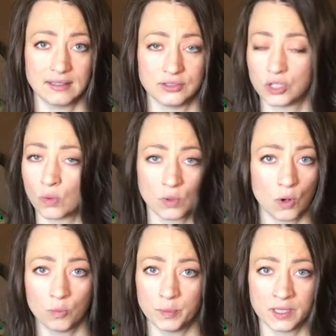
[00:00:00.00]
don't
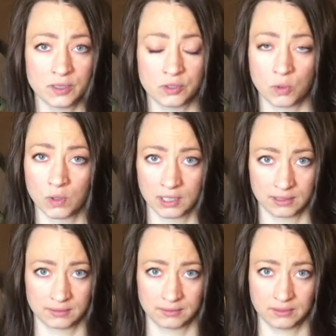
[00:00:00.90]
open the door.
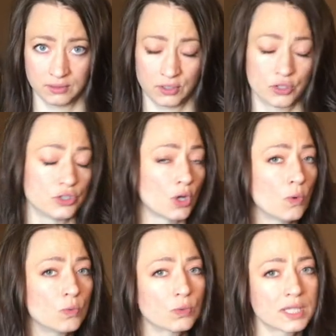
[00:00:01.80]

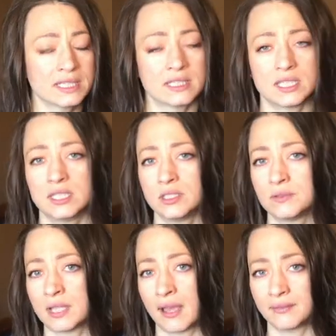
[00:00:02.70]
Don't continue
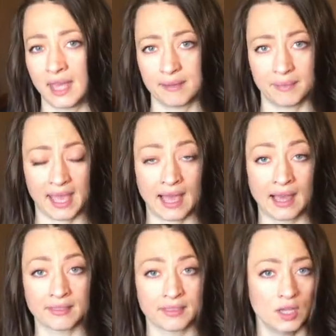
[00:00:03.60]
down that
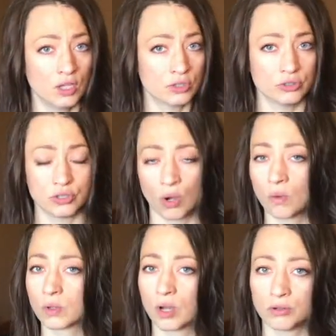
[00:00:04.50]
path.
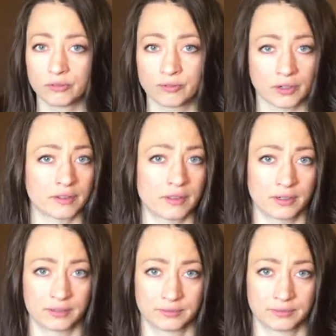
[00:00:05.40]
Don't go further.